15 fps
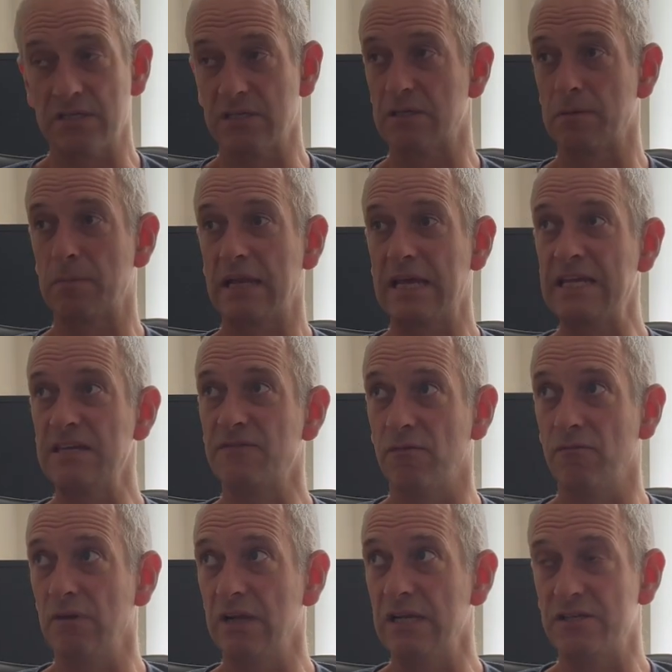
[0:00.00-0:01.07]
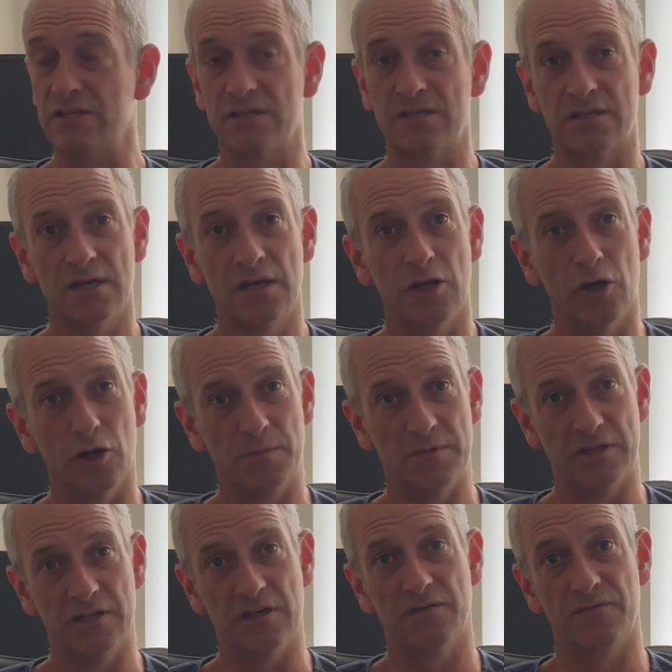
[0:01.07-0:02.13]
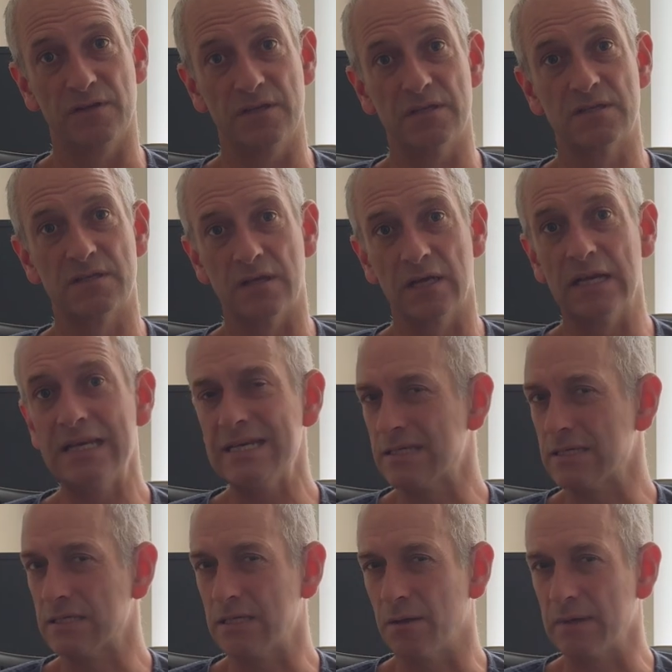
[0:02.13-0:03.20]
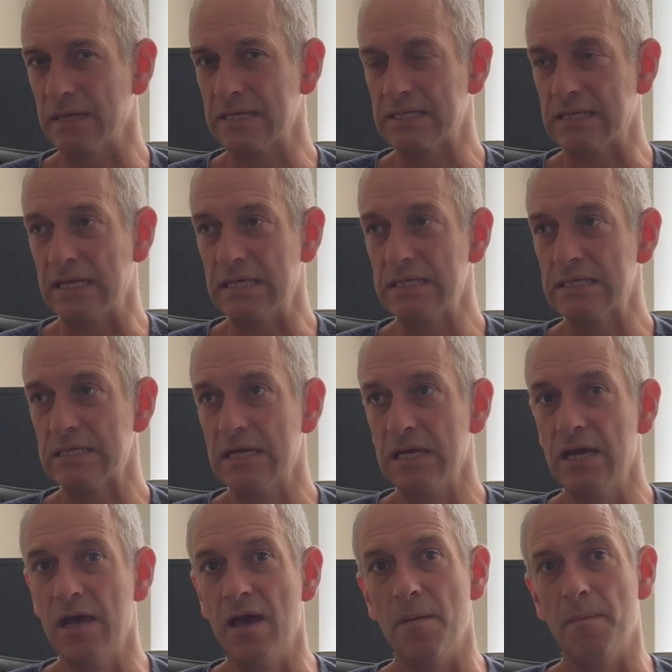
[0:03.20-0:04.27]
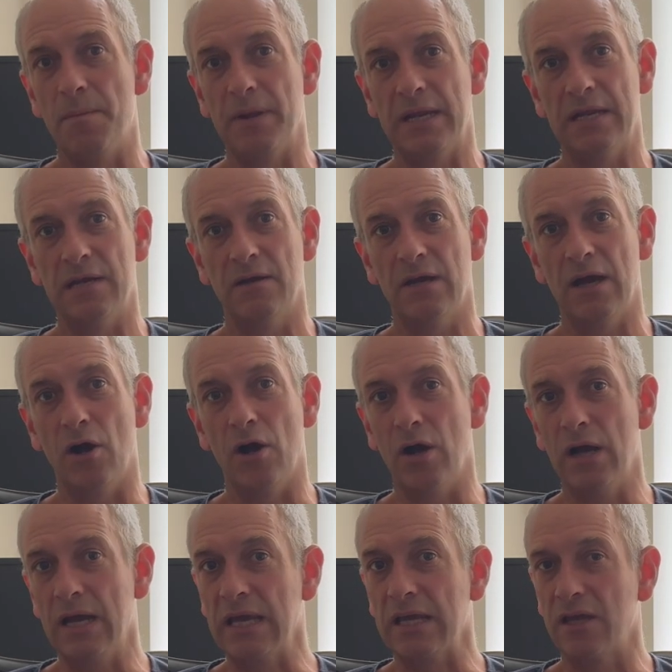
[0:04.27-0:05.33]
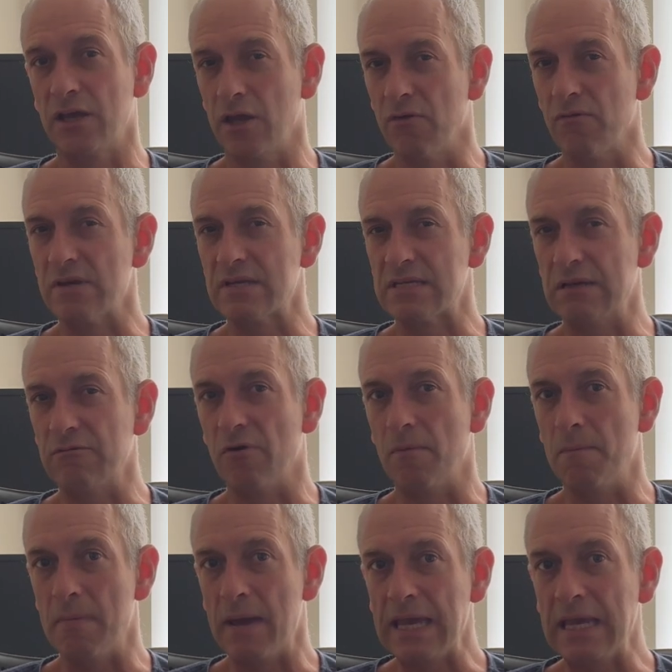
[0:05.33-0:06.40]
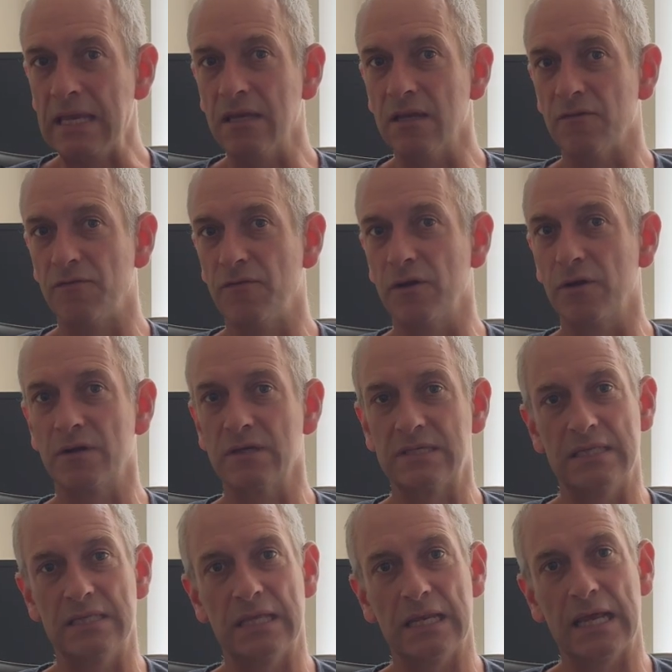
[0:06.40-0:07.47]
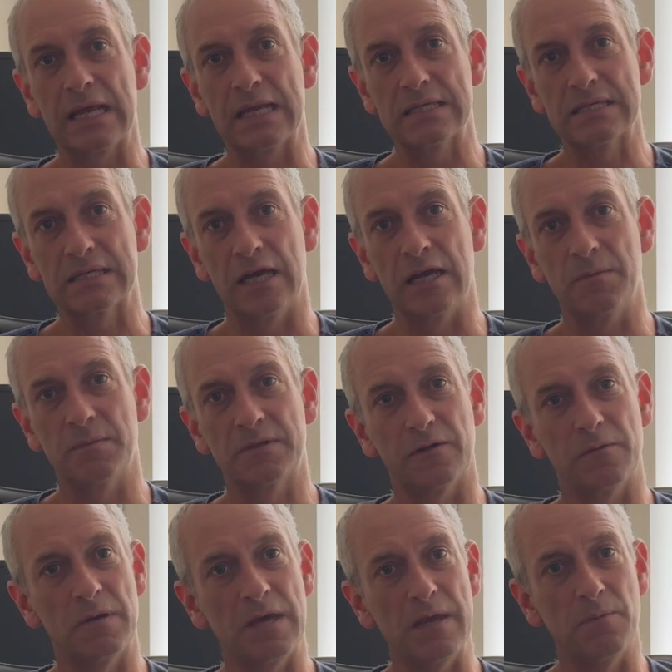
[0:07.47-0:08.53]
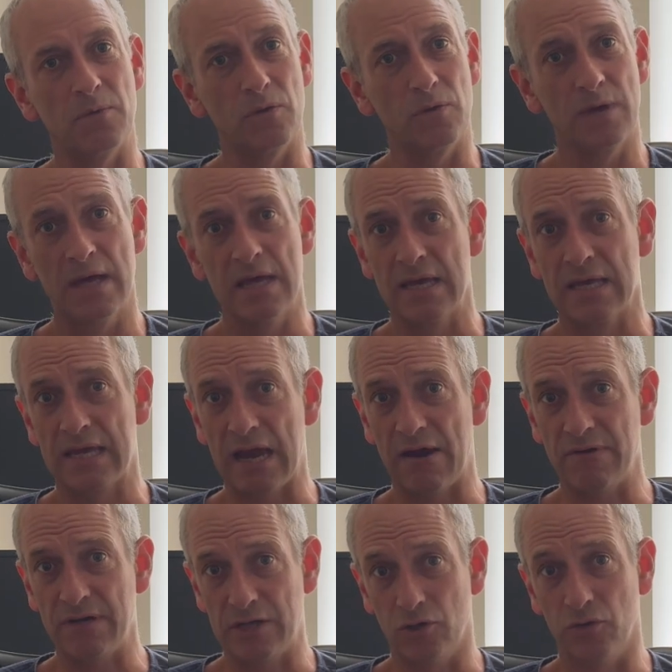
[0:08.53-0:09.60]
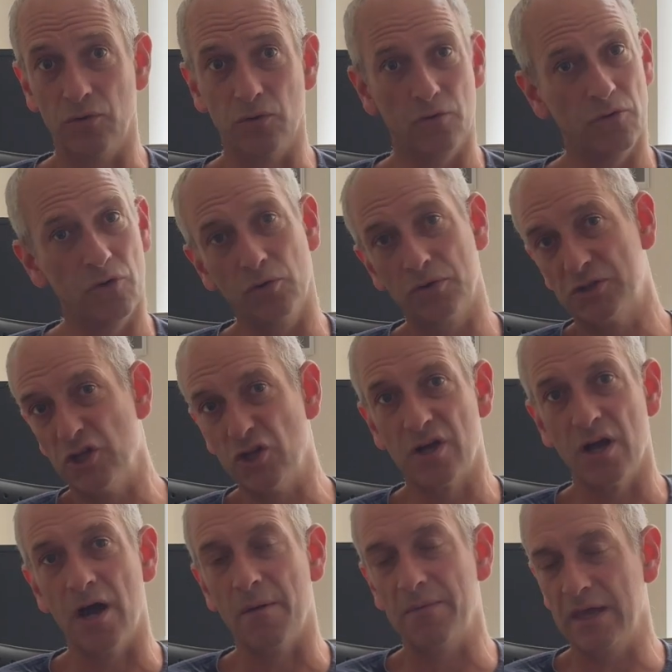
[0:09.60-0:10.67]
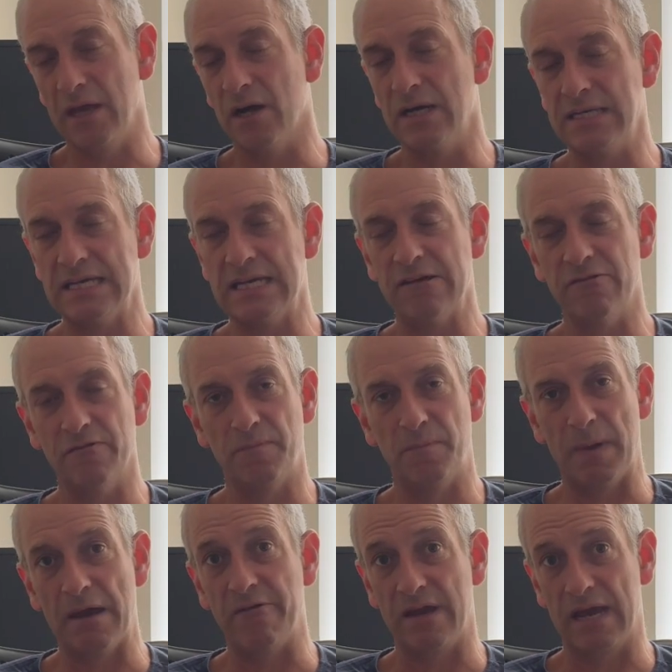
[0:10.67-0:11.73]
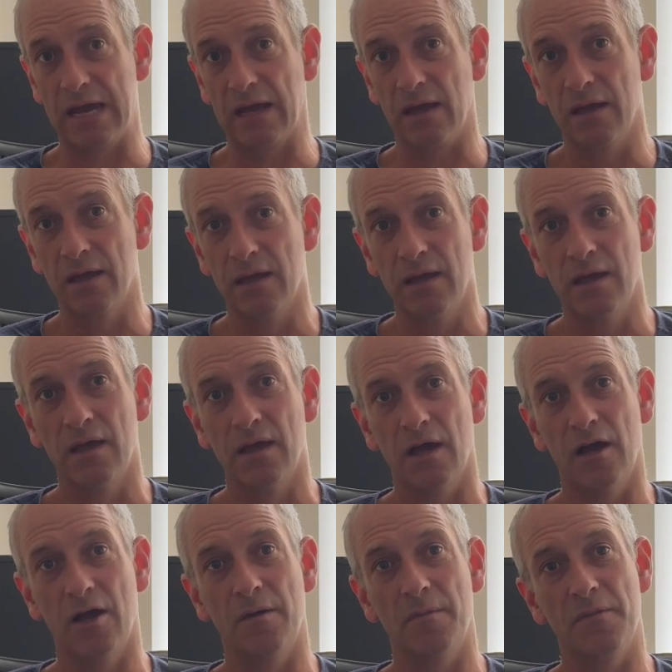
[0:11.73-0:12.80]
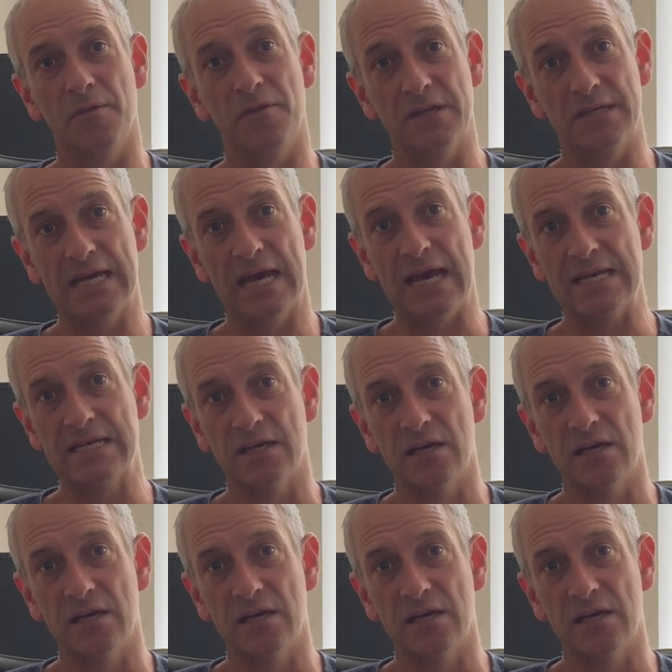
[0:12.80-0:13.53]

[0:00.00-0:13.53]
as a place for religious observance, at least to some extent, but it curiously remained a focus in the landscape. So people carried on or took up the idea of burying the dead